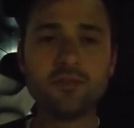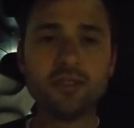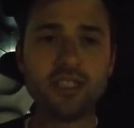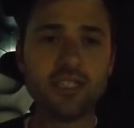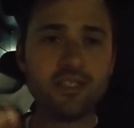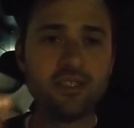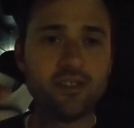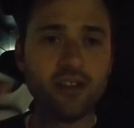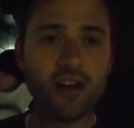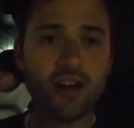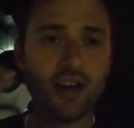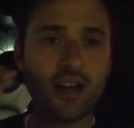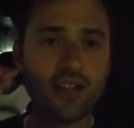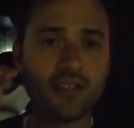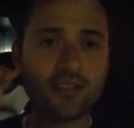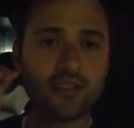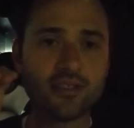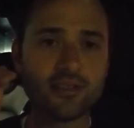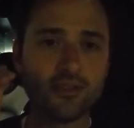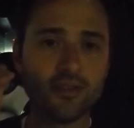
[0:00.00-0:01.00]
did
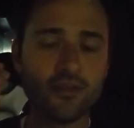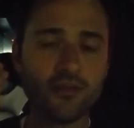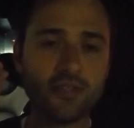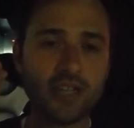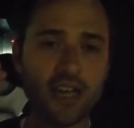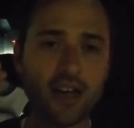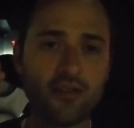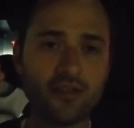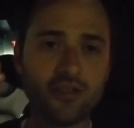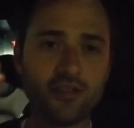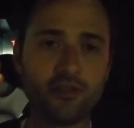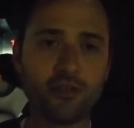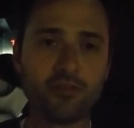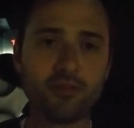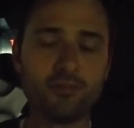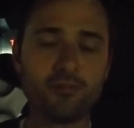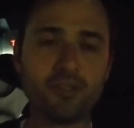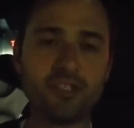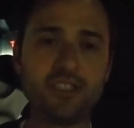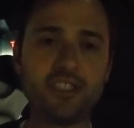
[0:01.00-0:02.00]
not slow down the
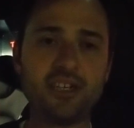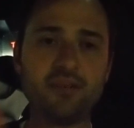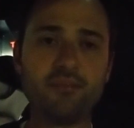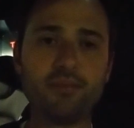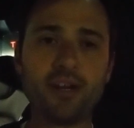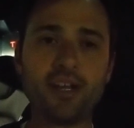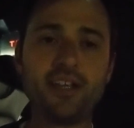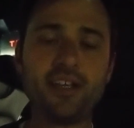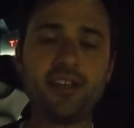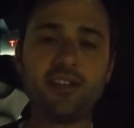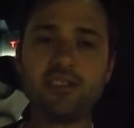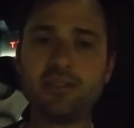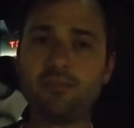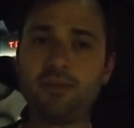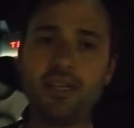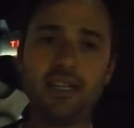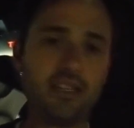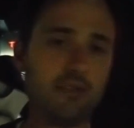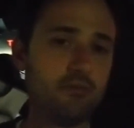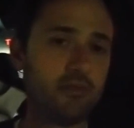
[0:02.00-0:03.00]
normal regen braking speed.